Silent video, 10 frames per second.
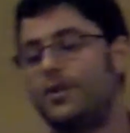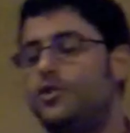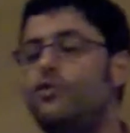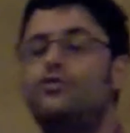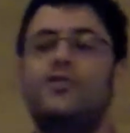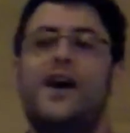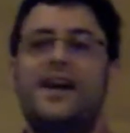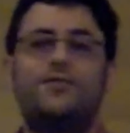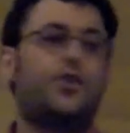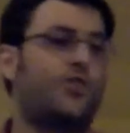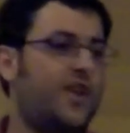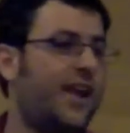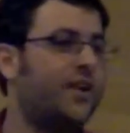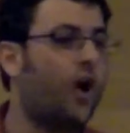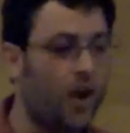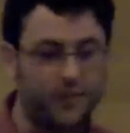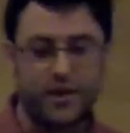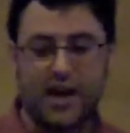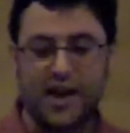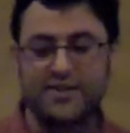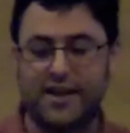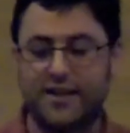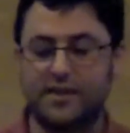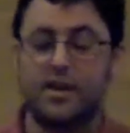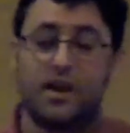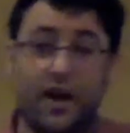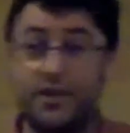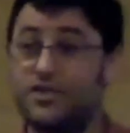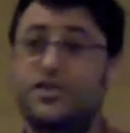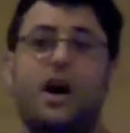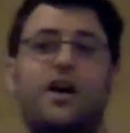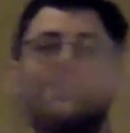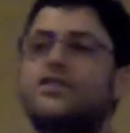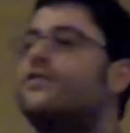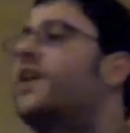You do not have to create all of your content. There's tons of